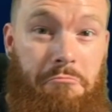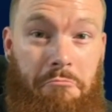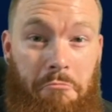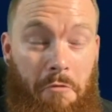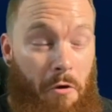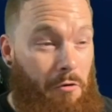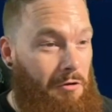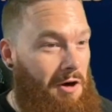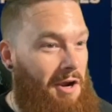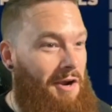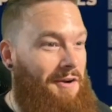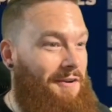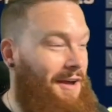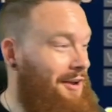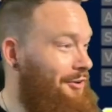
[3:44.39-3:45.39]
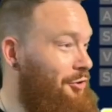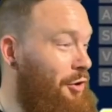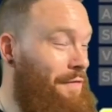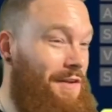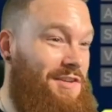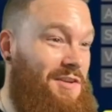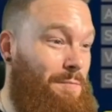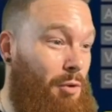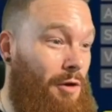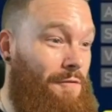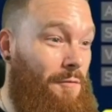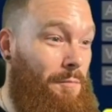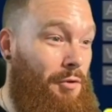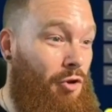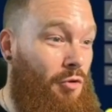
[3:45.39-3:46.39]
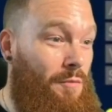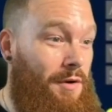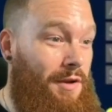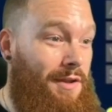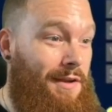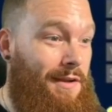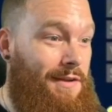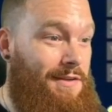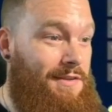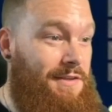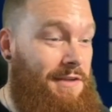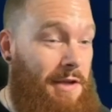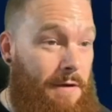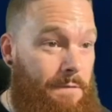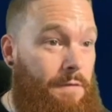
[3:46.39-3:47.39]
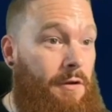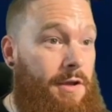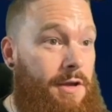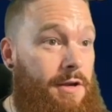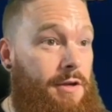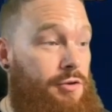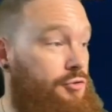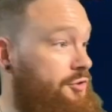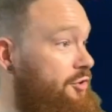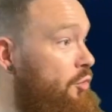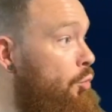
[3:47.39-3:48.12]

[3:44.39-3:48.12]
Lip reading: Alright, I don't know if this is a perfect build, but it is definitely an interesting